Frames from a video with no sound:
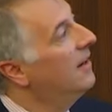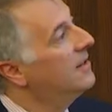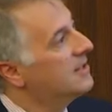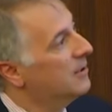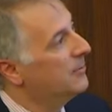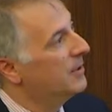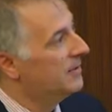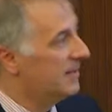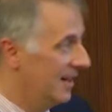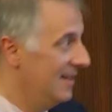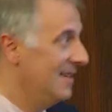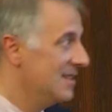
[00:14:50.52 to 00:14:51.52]
So, but
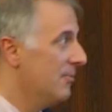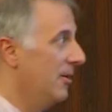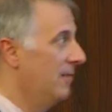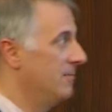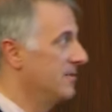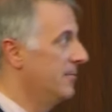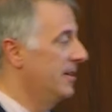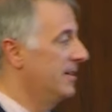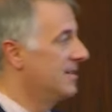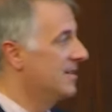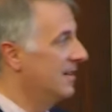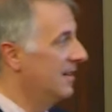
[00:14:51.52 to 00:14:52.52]
in this problem
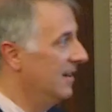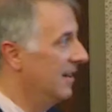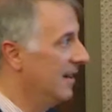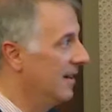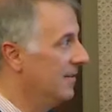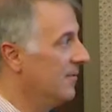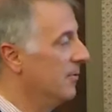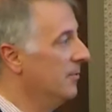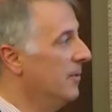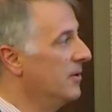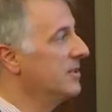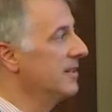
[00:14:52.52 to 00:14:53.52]
space, uh, we're
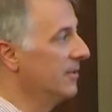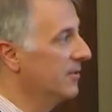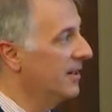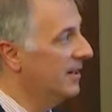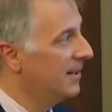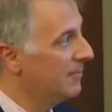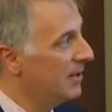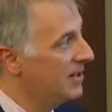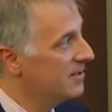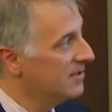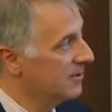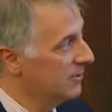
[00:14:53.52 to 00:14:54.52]
mostly looking at
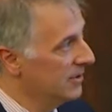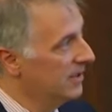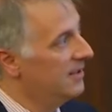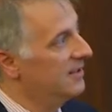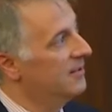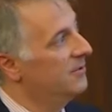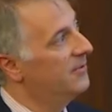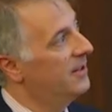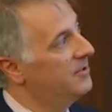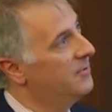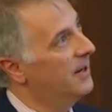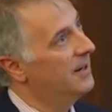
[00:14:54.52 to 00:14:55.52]
patients who are young, who've
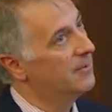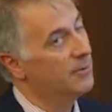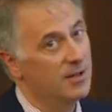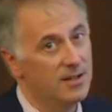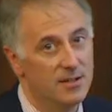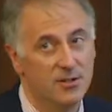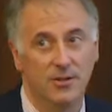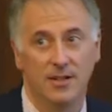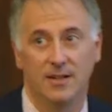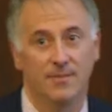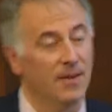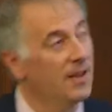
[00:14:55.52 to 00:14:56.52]
had traumatic brain
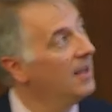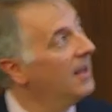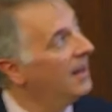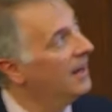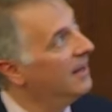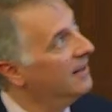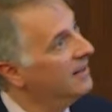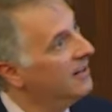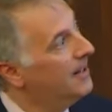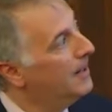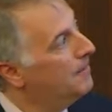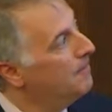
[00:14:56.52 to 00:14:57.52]
injury, and
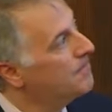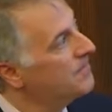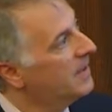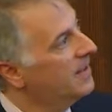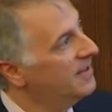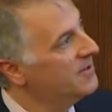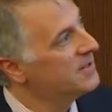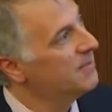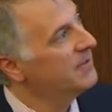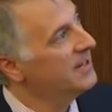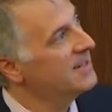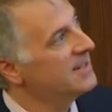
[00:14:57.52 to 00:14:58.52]
um, there's some
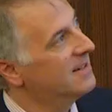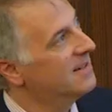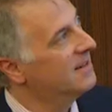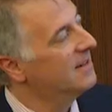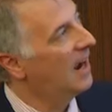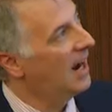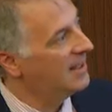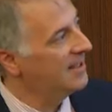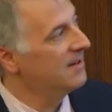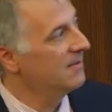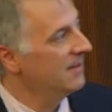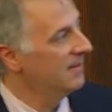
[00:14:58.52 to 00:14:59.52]
things that I
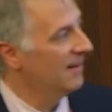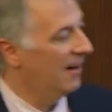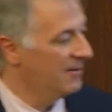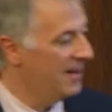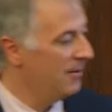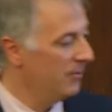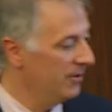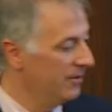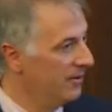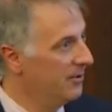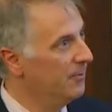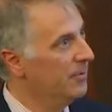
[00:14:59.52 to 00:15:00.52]
think are not well
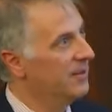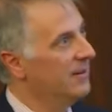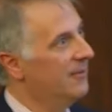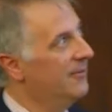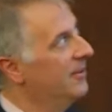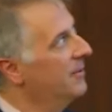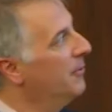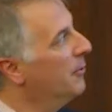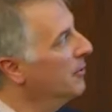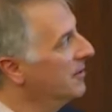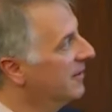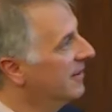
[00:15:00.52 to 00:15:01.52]
known but are very
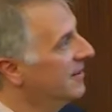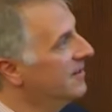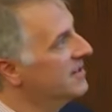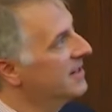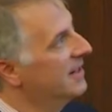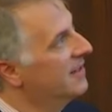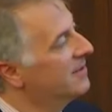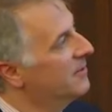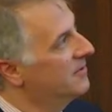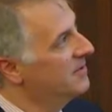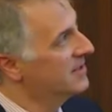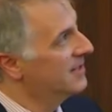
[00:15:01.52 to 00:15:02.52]
important to understand
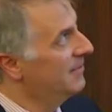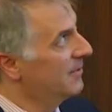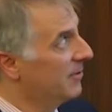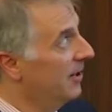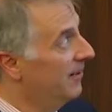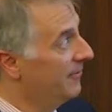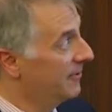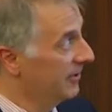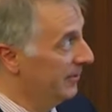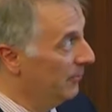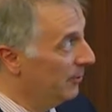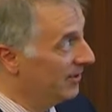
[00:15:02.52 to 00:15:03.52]
sort of just
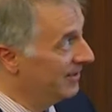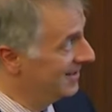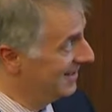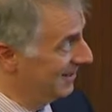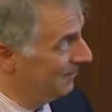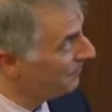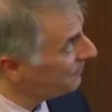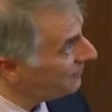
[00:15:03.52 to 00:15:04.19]
demographically. And one is that